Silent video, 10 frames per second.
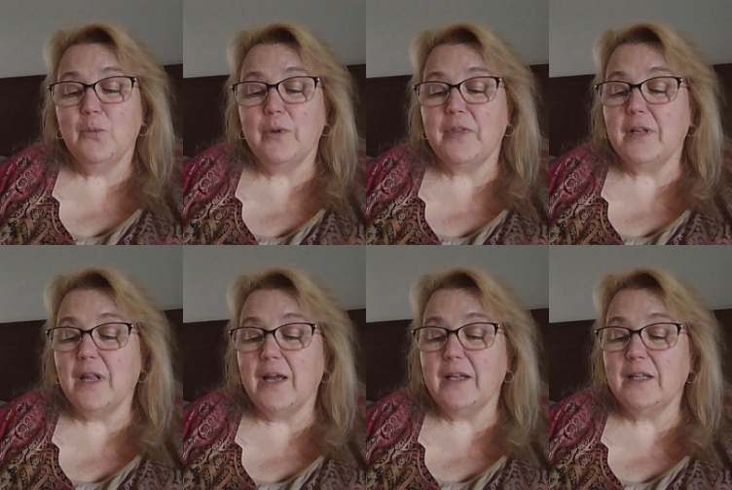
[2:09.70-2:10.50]
with a
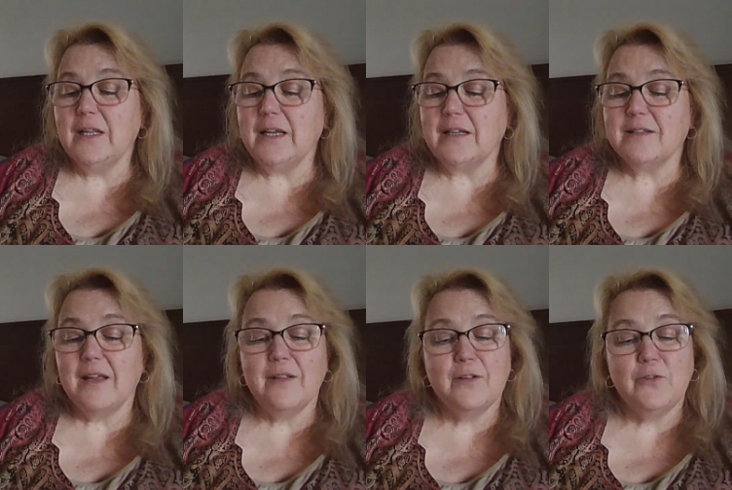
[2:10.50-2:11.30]
light lit
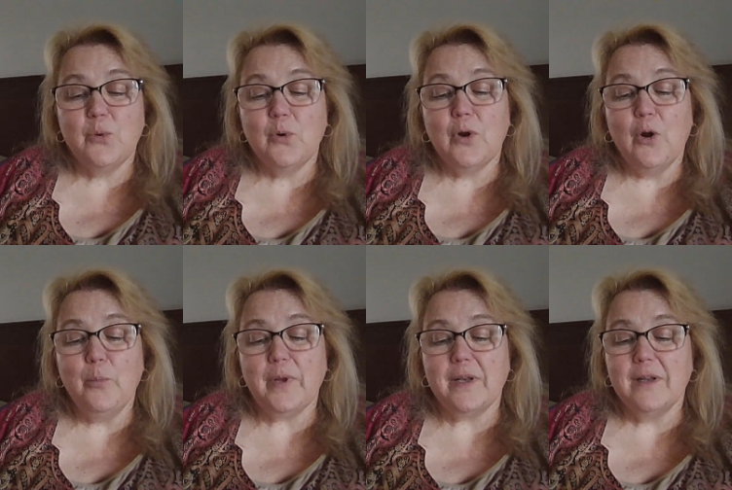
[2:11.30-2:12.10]
and the door
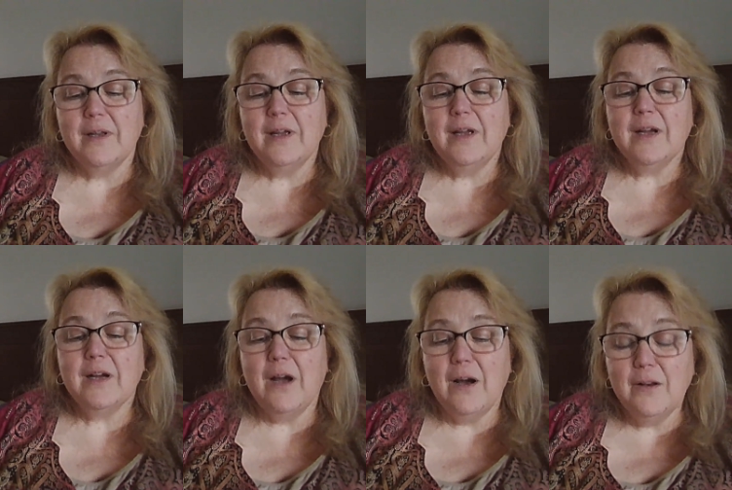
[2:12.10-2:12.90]
open.
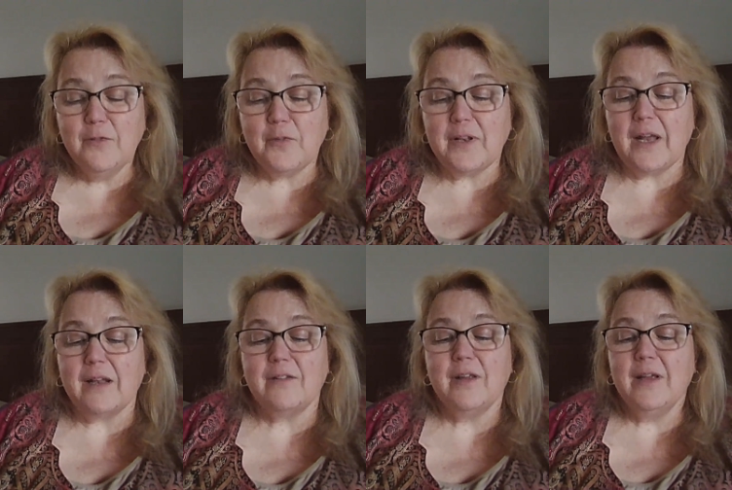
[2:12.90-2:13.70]

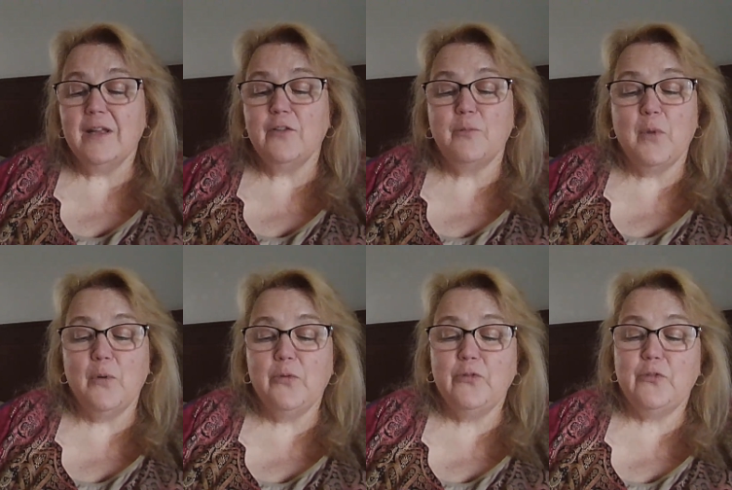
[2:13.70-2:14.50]
Confident, his
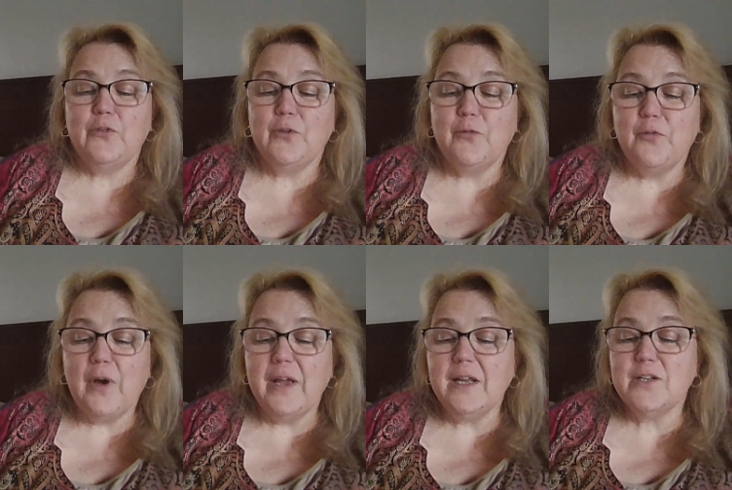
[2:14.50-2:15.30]
most
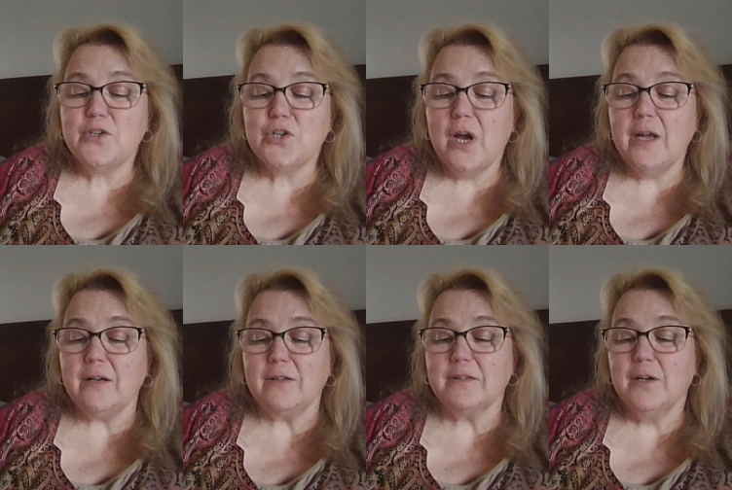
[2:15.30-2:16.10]
defiant
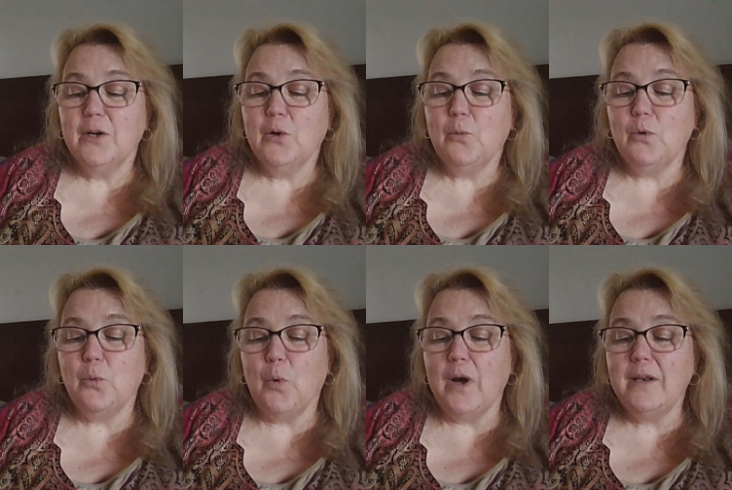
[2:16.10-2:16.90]
child will
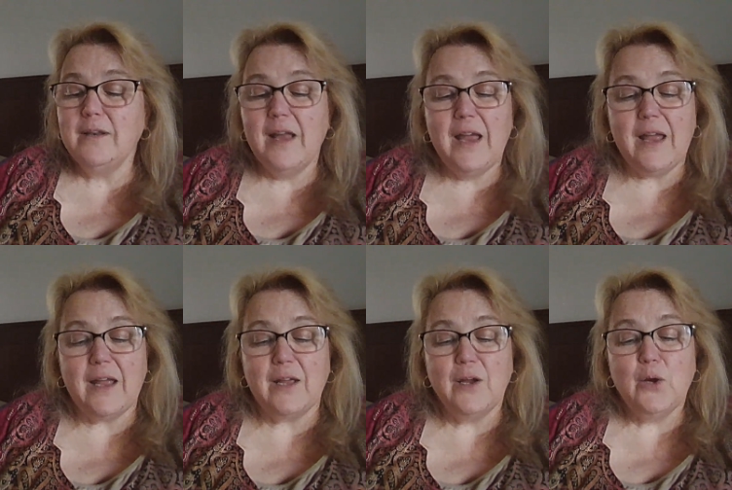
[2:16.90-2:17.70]
one
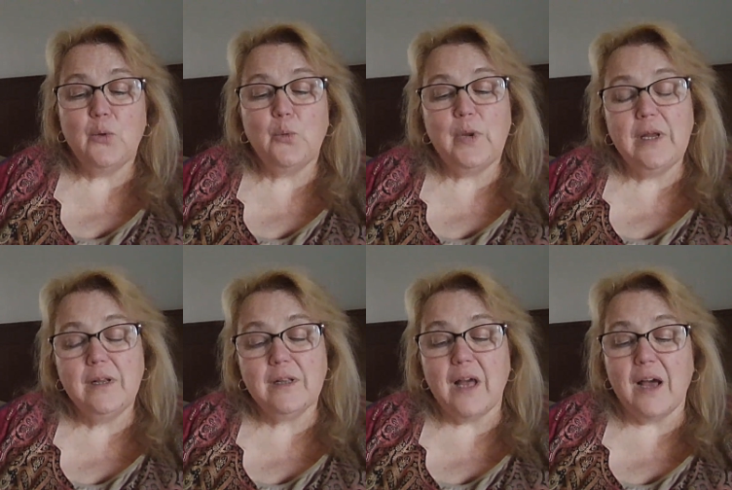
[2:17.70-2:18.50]
day
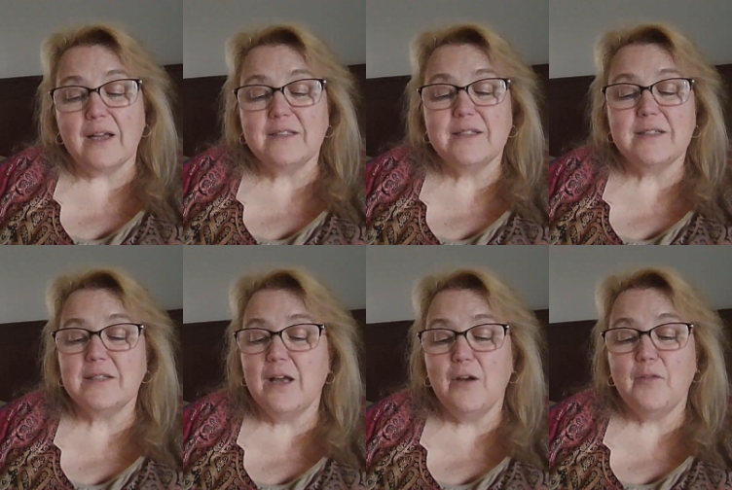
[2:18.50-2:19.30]
realize
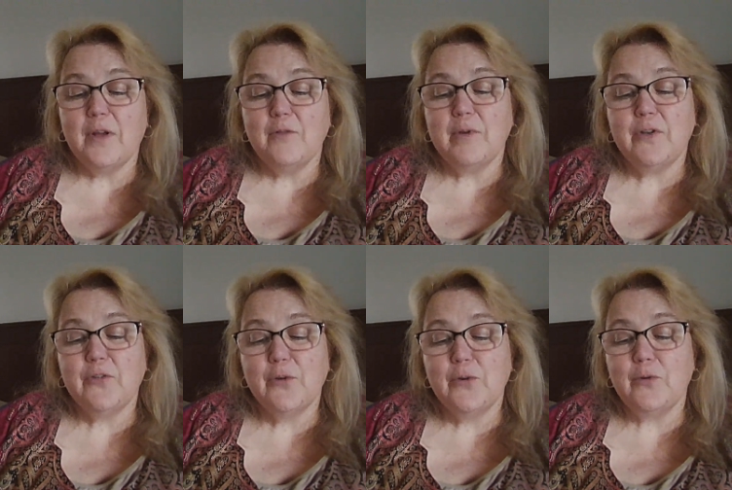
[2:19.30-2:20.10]
his love and
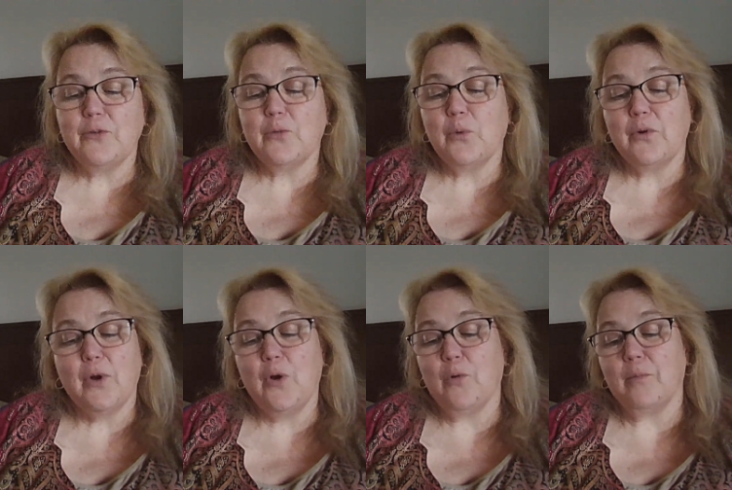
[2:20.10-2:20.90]
return toward
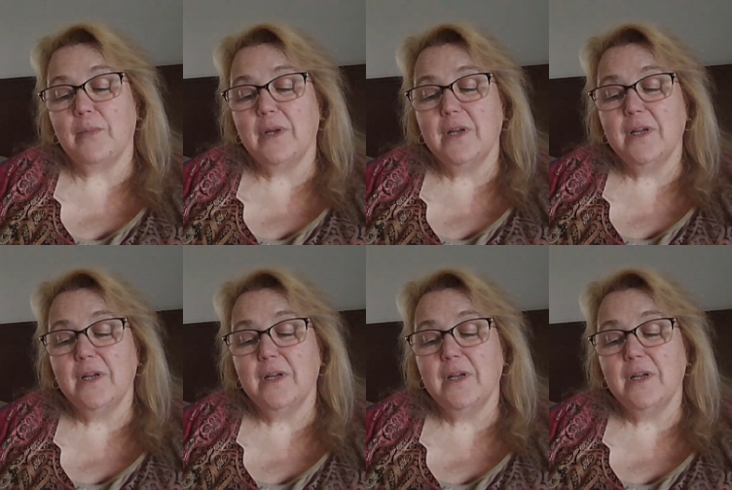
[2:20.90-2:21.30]
home.